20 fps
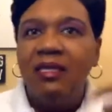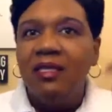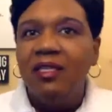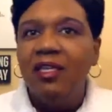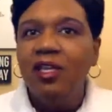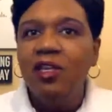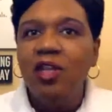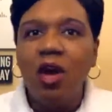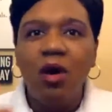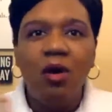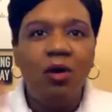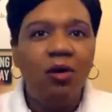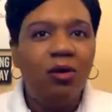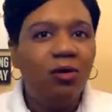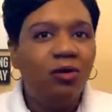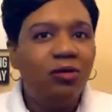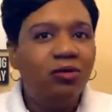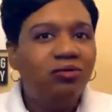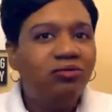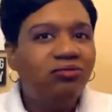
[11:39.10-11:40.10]
you
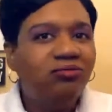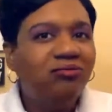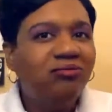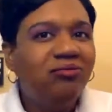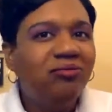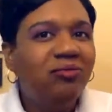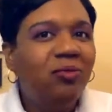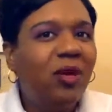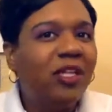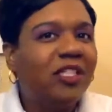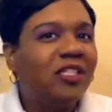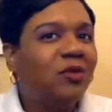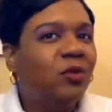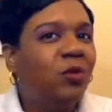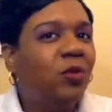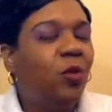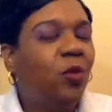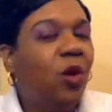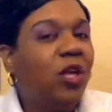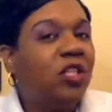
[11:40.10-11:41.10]
know what's
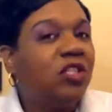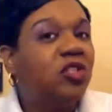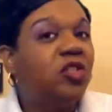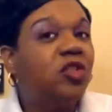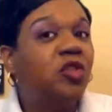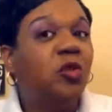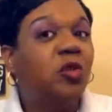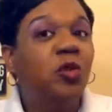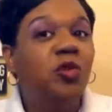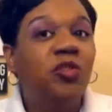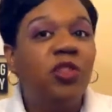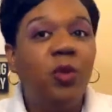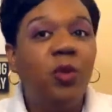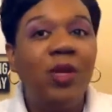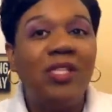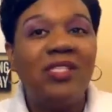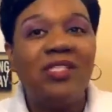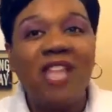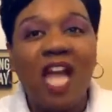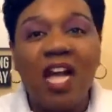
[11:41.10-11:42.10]
what's truth and
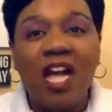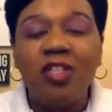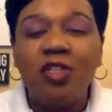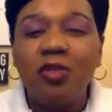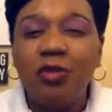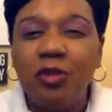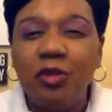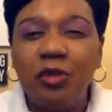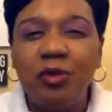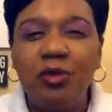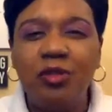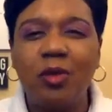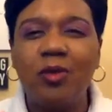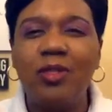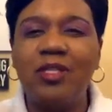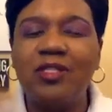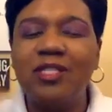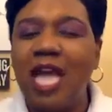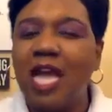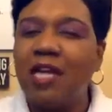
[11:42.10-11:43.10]
what's not true. So
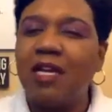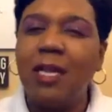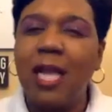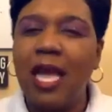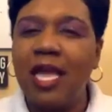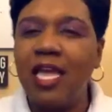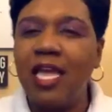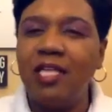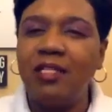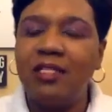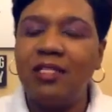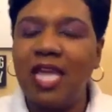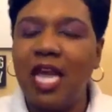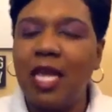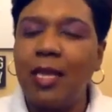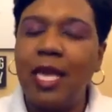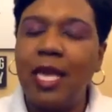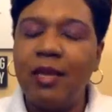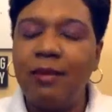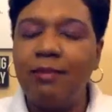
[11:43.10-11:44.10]
it's kind of like it's kind
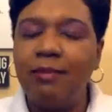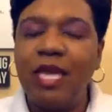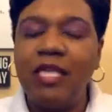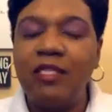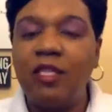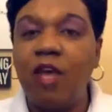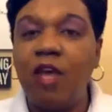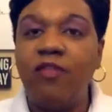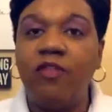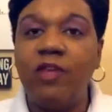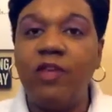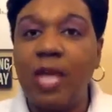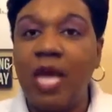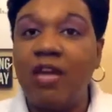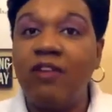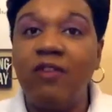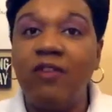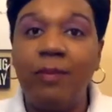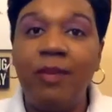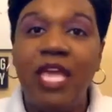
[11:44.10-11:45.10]
of like based off of a
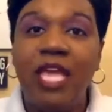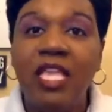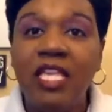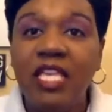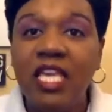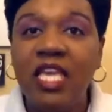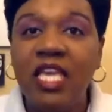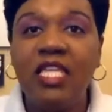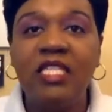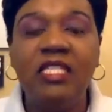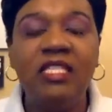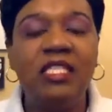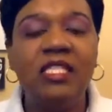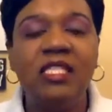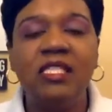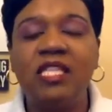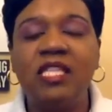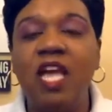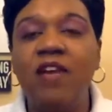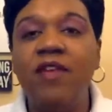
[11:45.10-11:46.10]
lot of opinions
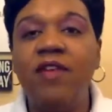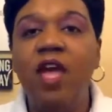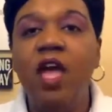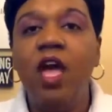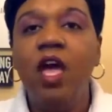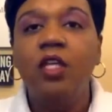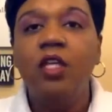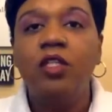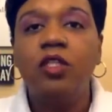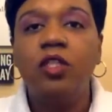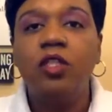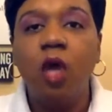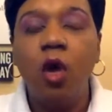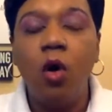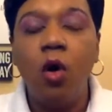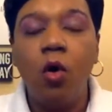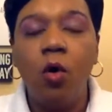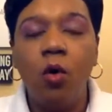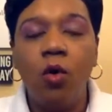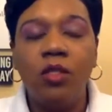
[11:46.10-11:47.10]
and stuff. So
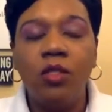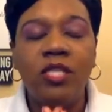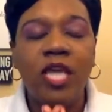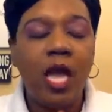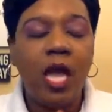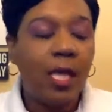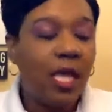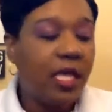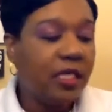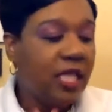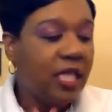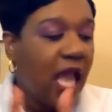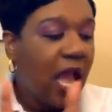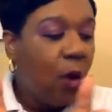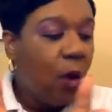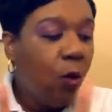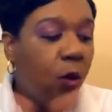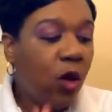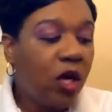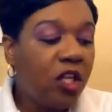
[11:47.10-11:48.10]
mm-hmm. tell us
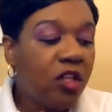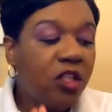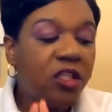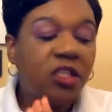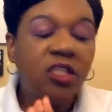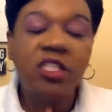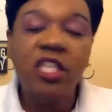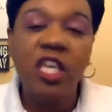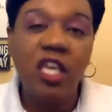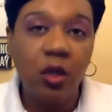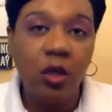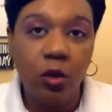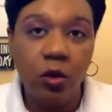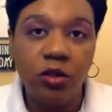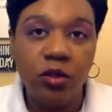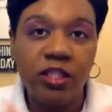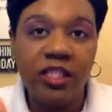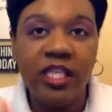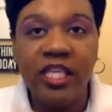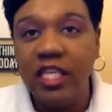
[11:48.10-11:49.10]
what are the
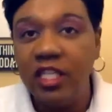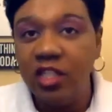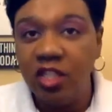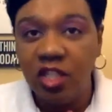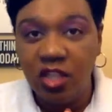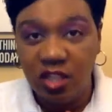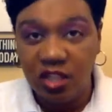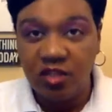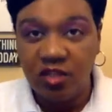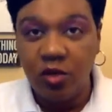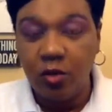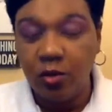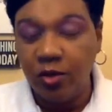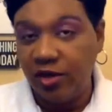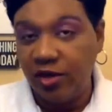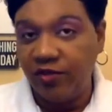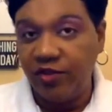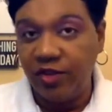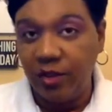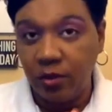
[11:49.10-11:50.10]
skills to get into this
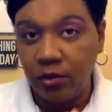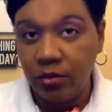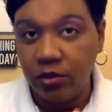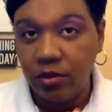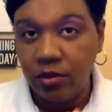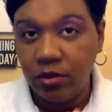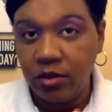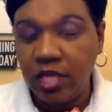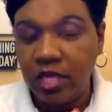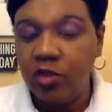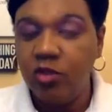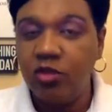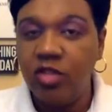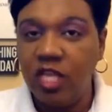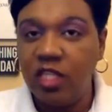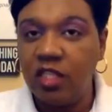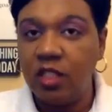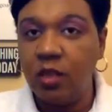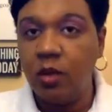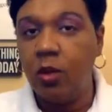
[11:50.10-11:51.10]
career field that you
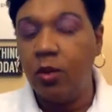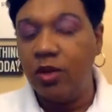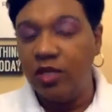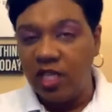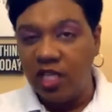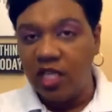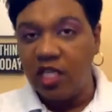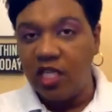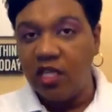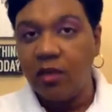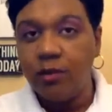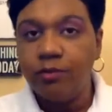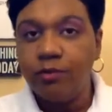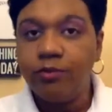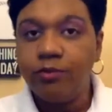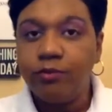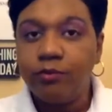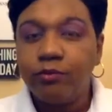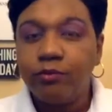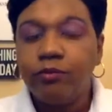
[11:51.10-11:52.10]
think someone sure. needs.
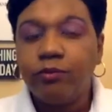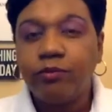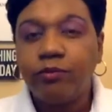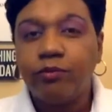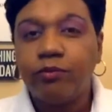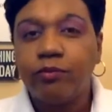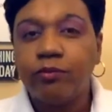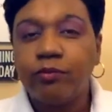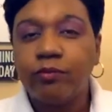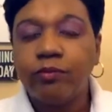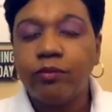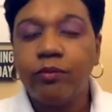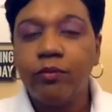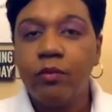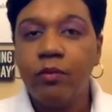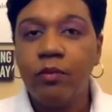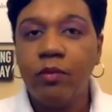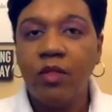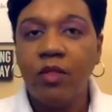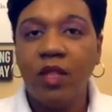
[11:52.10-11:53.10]
So for
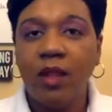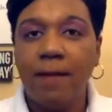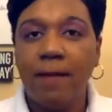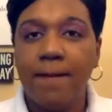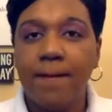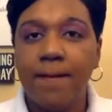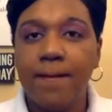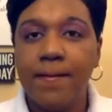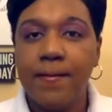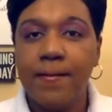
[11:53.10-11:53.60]
me, I do work